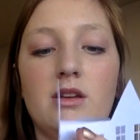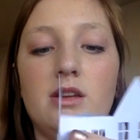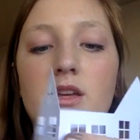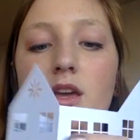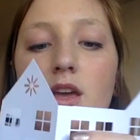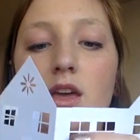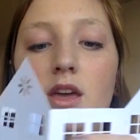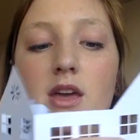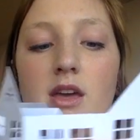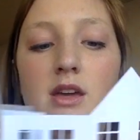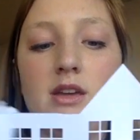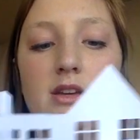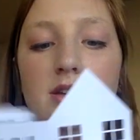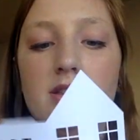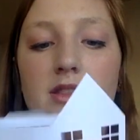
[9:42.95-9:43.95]

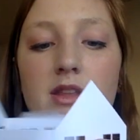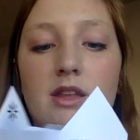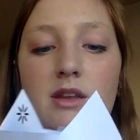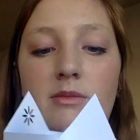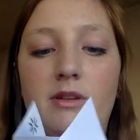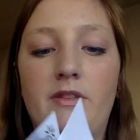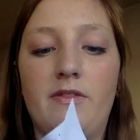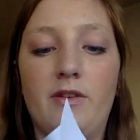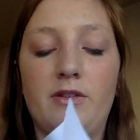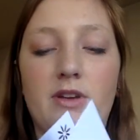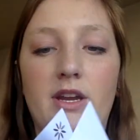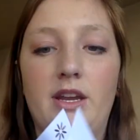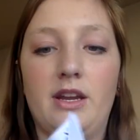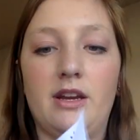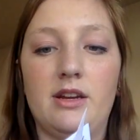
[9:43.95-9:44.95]
Yay! And then I'm going to fold
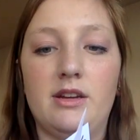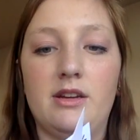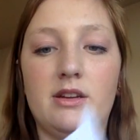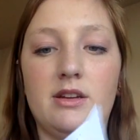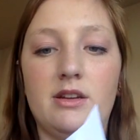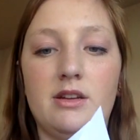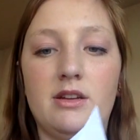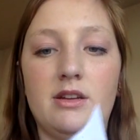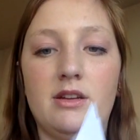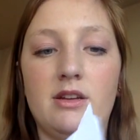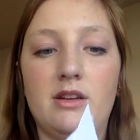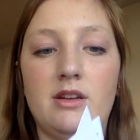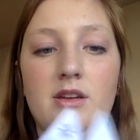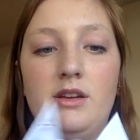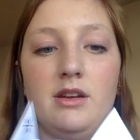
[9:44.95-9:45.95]
right here.
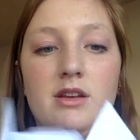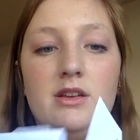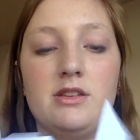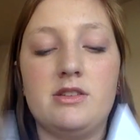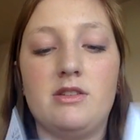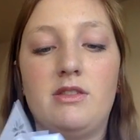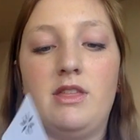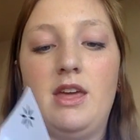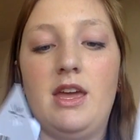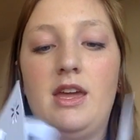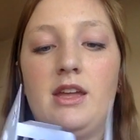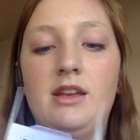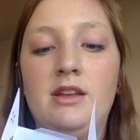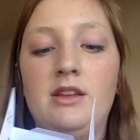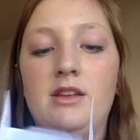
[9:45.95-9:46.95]
So
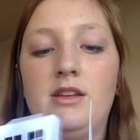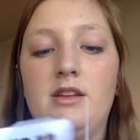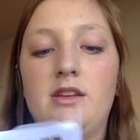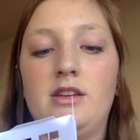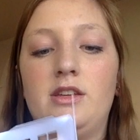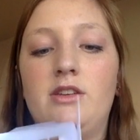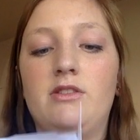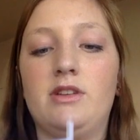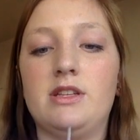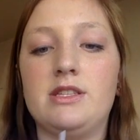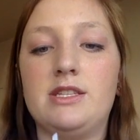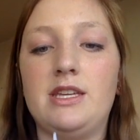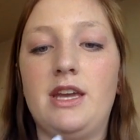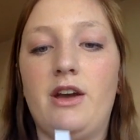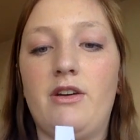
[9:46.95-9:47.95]
then you can
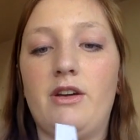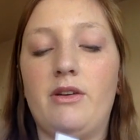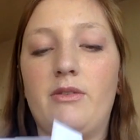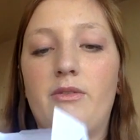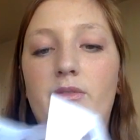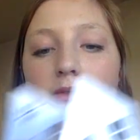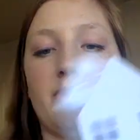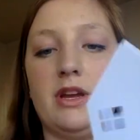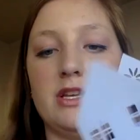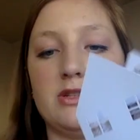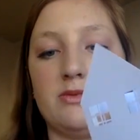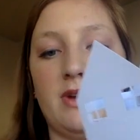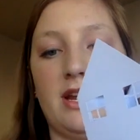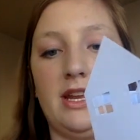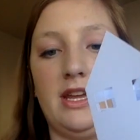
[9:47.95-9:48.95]
see how it
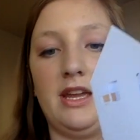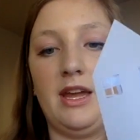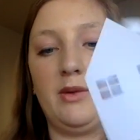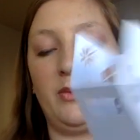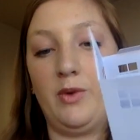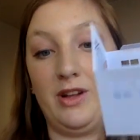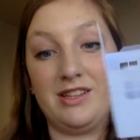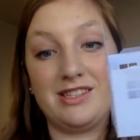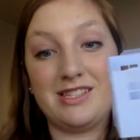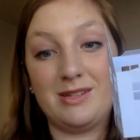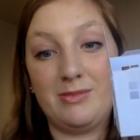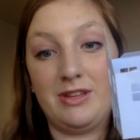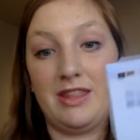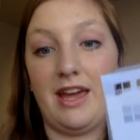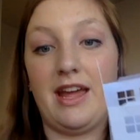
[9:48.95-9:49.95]
is ready and wants to
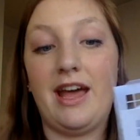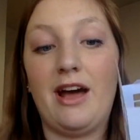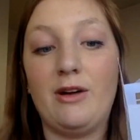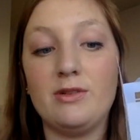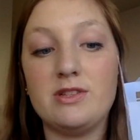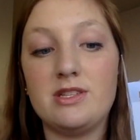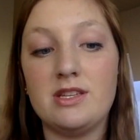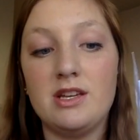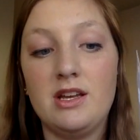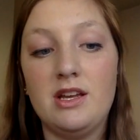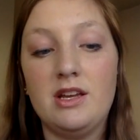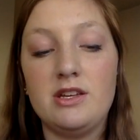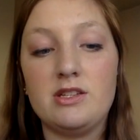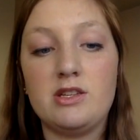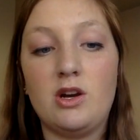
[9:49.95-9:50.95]
be that house.
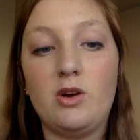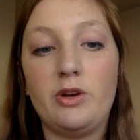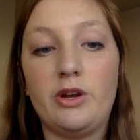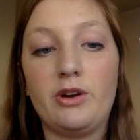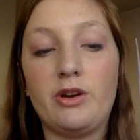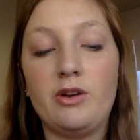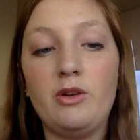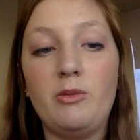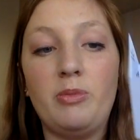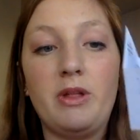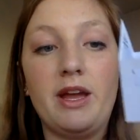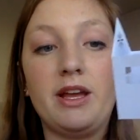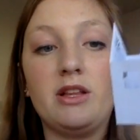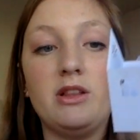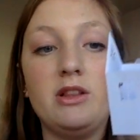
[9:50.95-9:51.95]
So you're going to
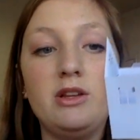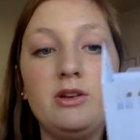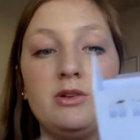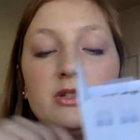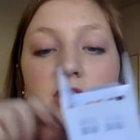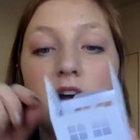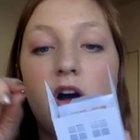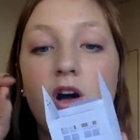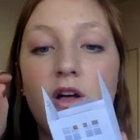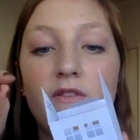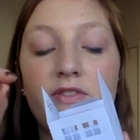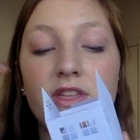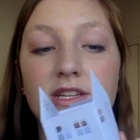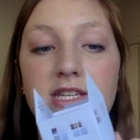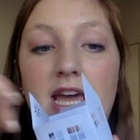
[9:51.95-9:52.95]
apply glue to all
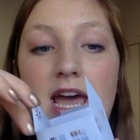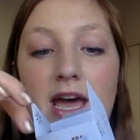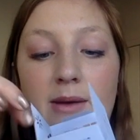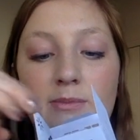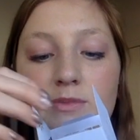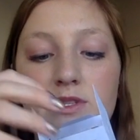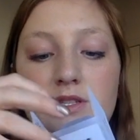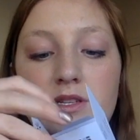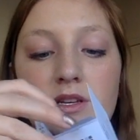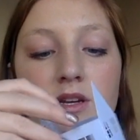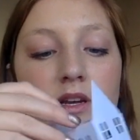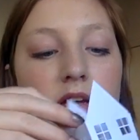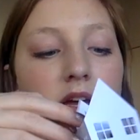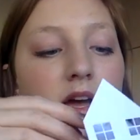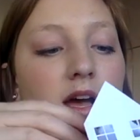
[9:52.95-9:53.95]
of the tabs.
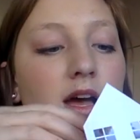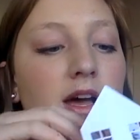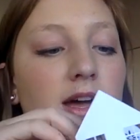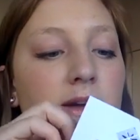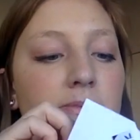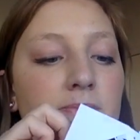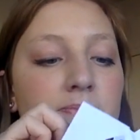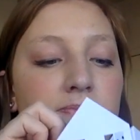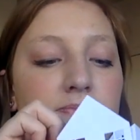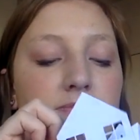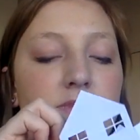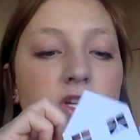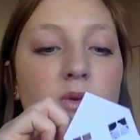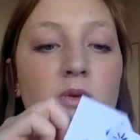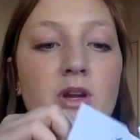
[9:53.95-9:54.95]

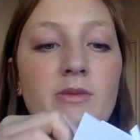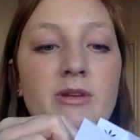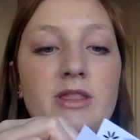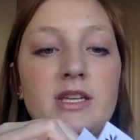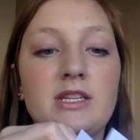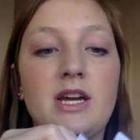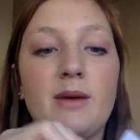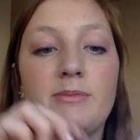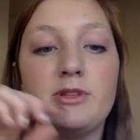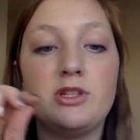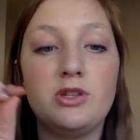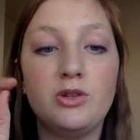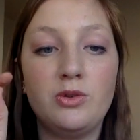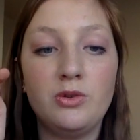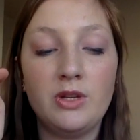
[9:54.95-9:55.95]
Don't worry about the top
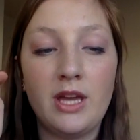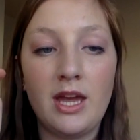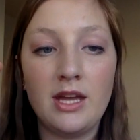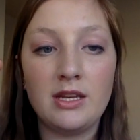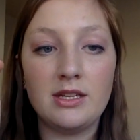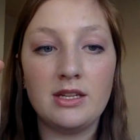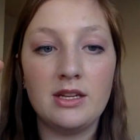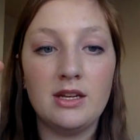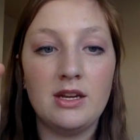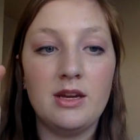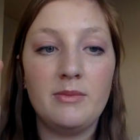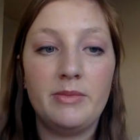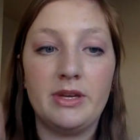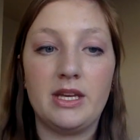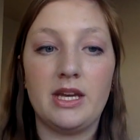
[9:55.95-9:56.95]
two yet,
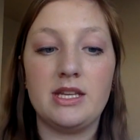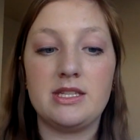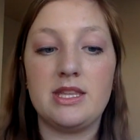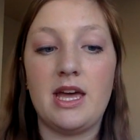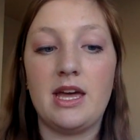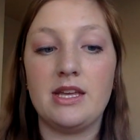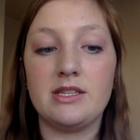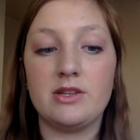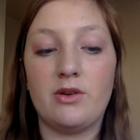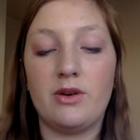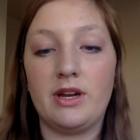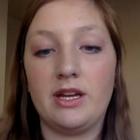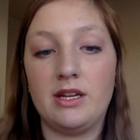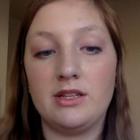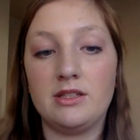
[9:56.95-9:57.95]
because that is
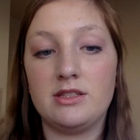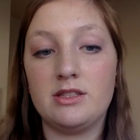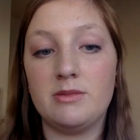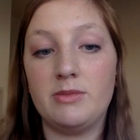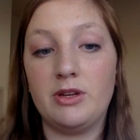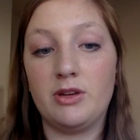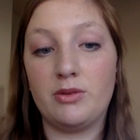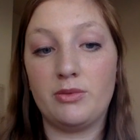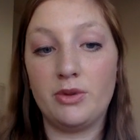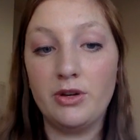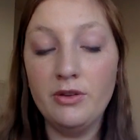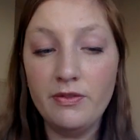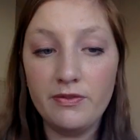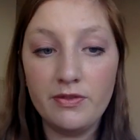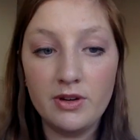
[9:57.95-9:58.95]
going to be your
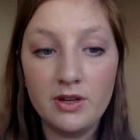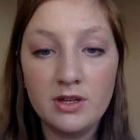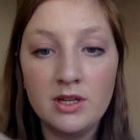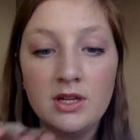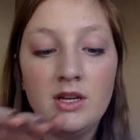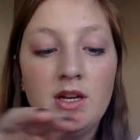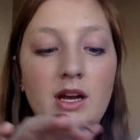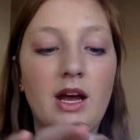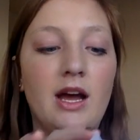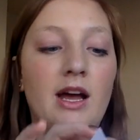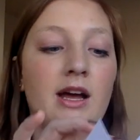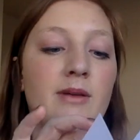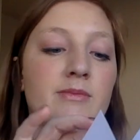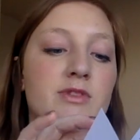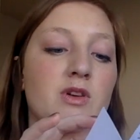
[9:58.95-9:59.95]
roof.
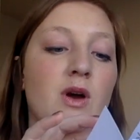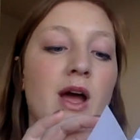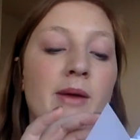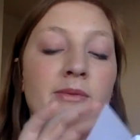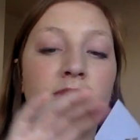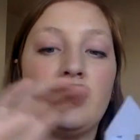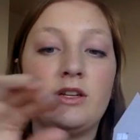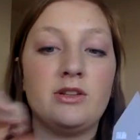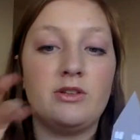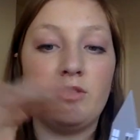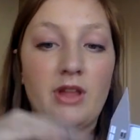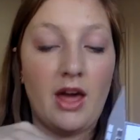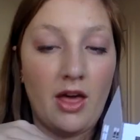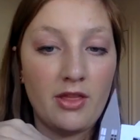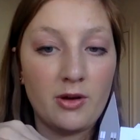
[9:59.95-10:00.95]
So I'm going to glue
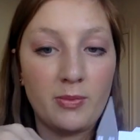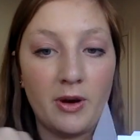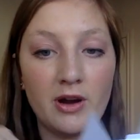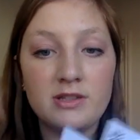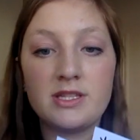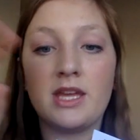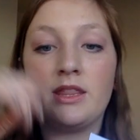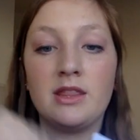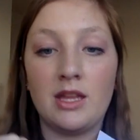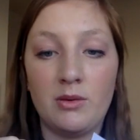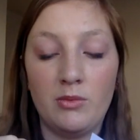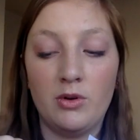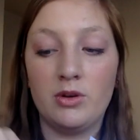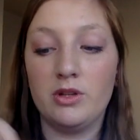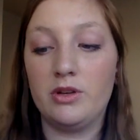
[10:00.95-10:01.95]
the other parts, and
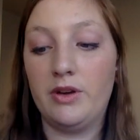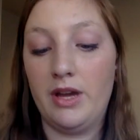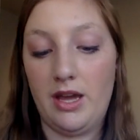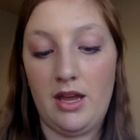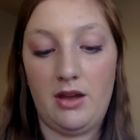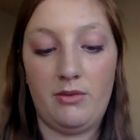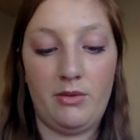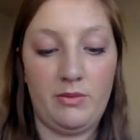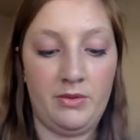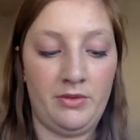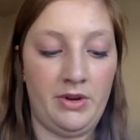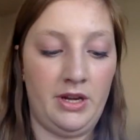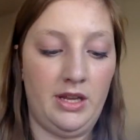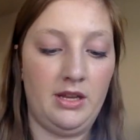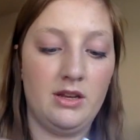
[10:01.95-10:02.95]
then we'll glue it when we're
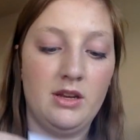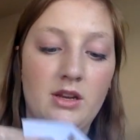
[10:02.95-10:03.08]
ready.